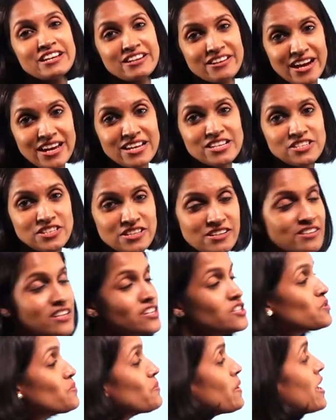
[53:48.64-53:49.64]
Right, children?
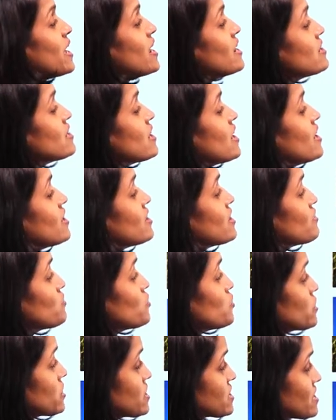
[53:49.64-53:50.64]
To maintain the
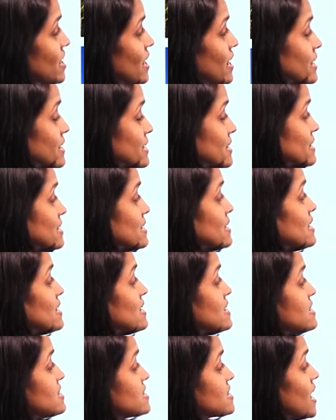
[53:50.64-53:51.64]
water cycle,
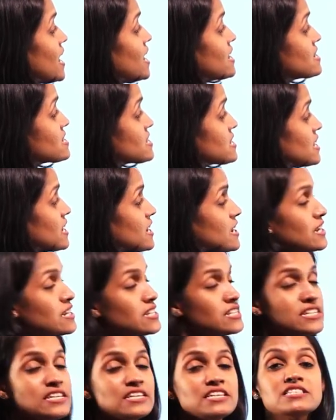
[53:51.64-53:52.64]
sun's
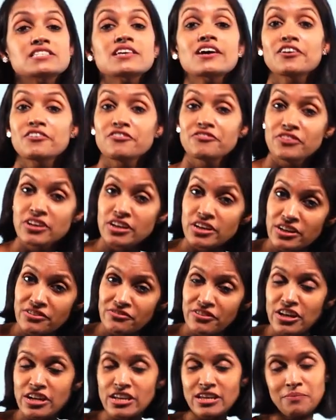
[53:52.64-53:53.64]
heat is very,
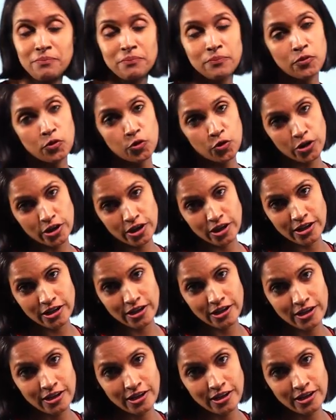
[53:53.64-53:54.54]
very important.